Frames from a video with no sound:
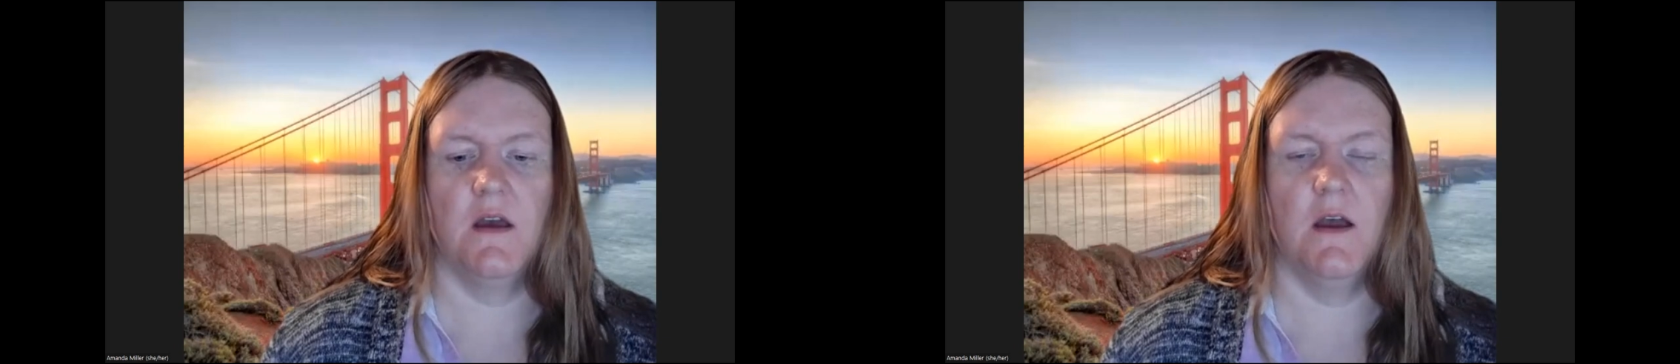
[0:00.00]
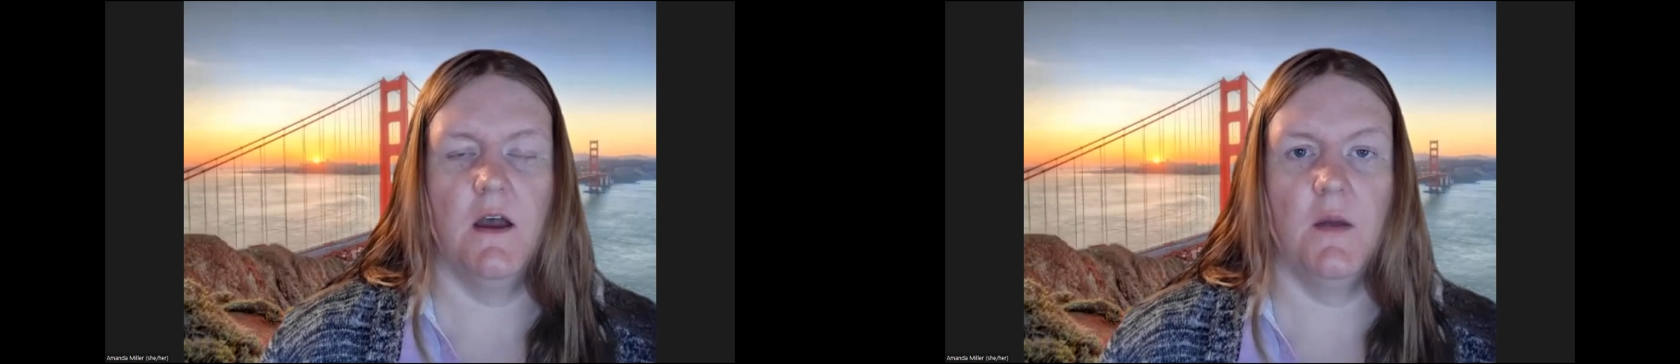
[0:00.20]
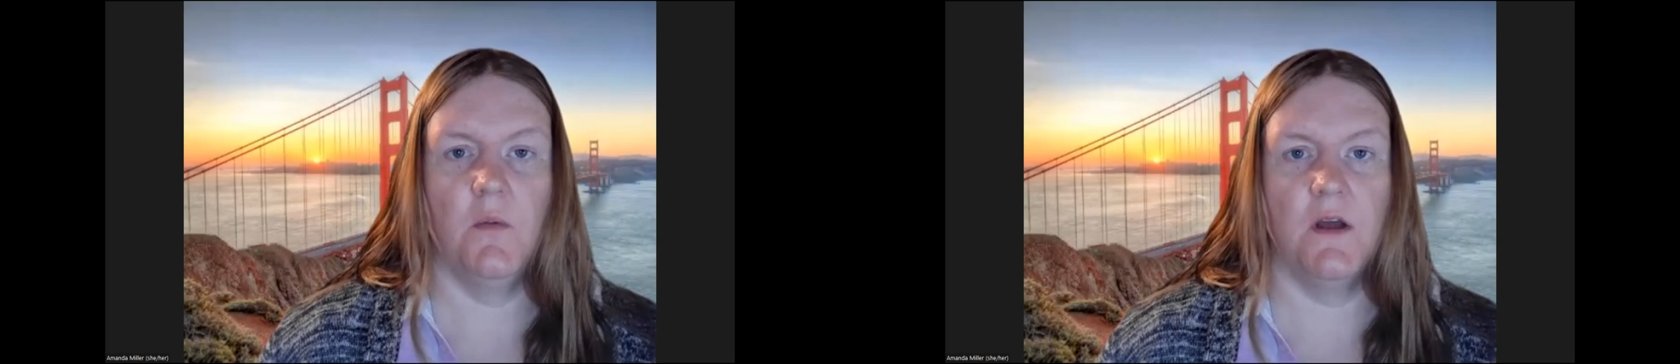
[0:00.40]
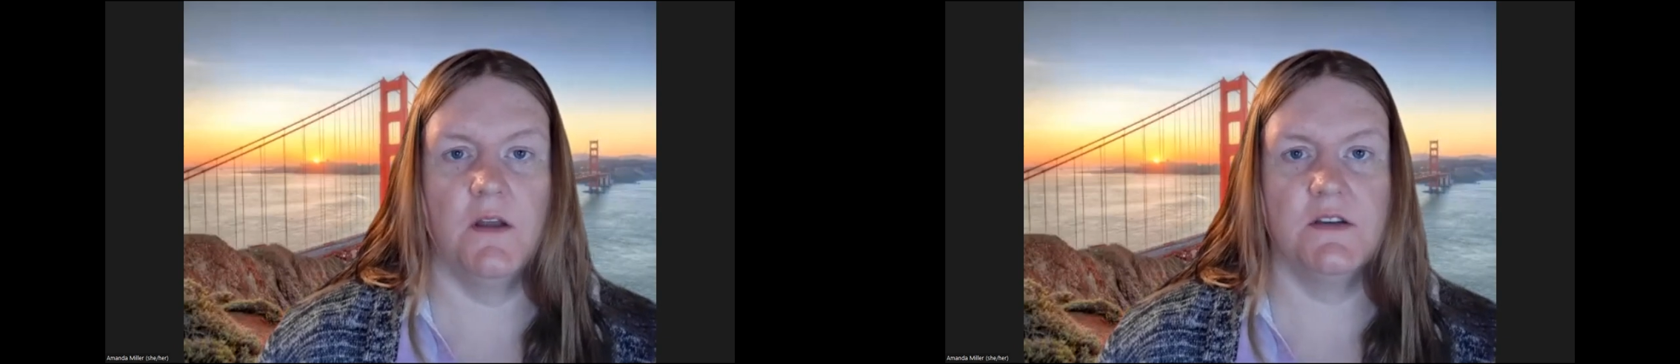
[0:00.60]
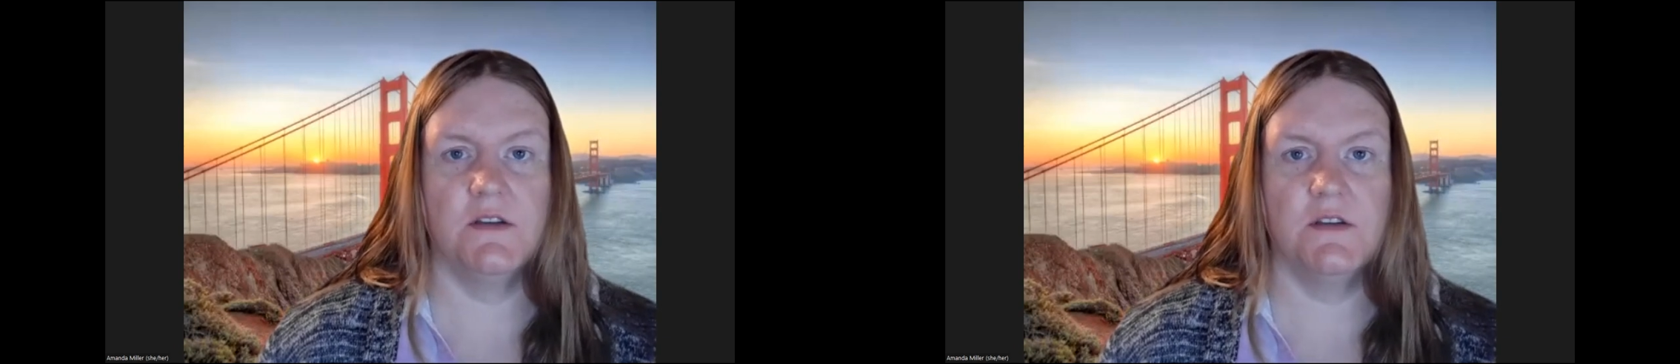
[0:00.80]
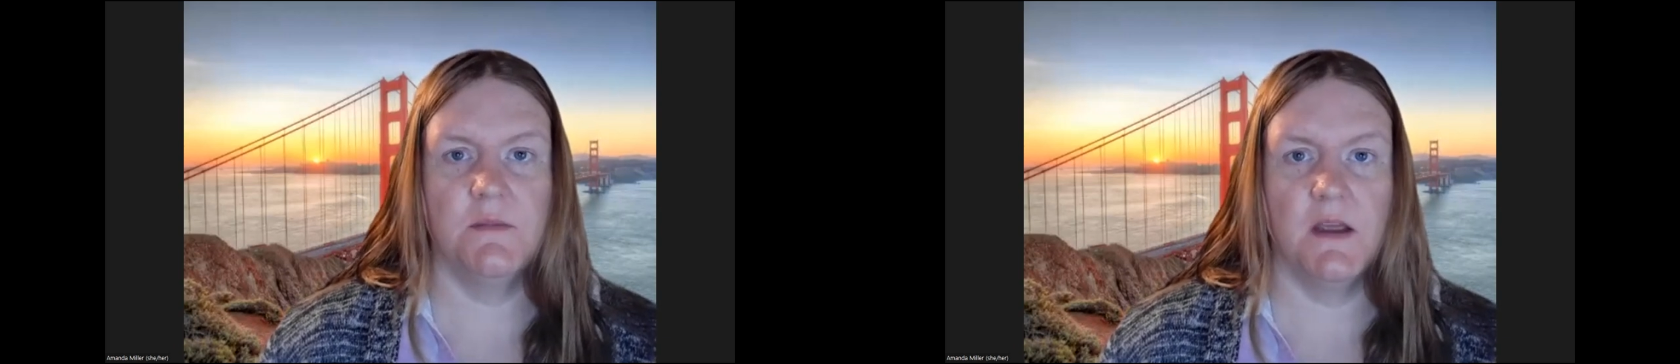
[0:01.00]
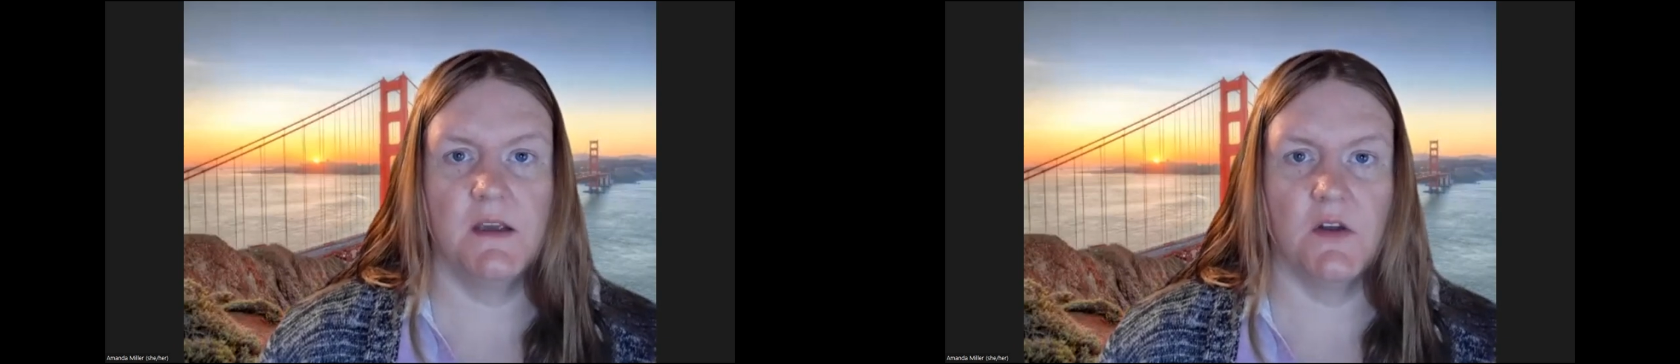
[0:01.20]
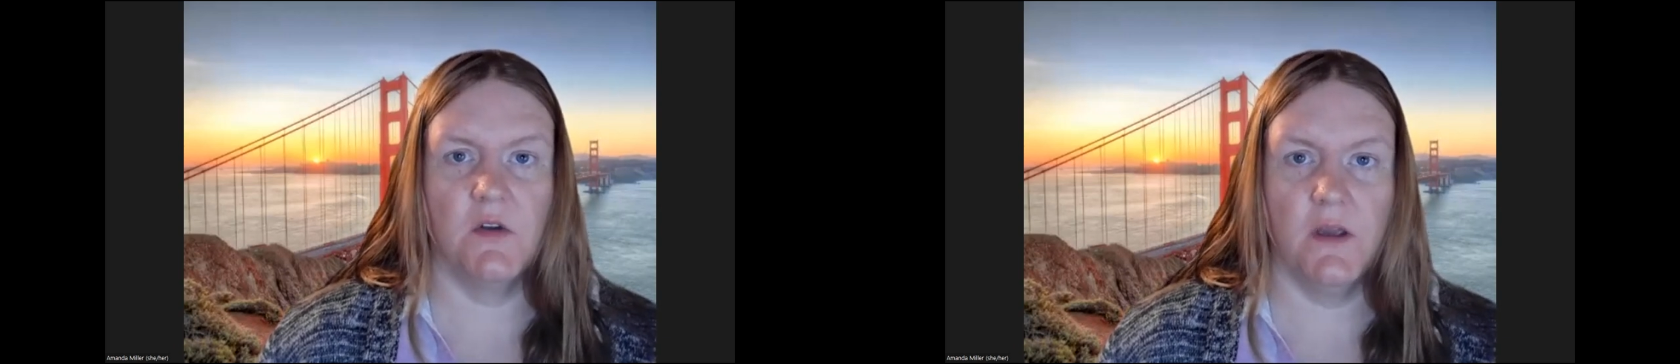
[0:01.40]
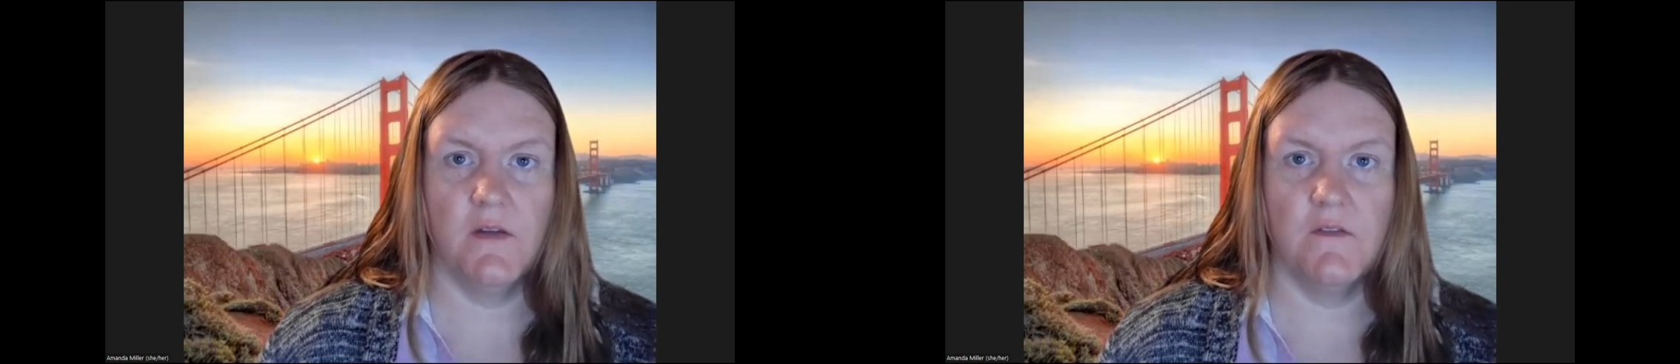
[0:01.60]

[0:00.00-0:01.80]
I wanted to make a quick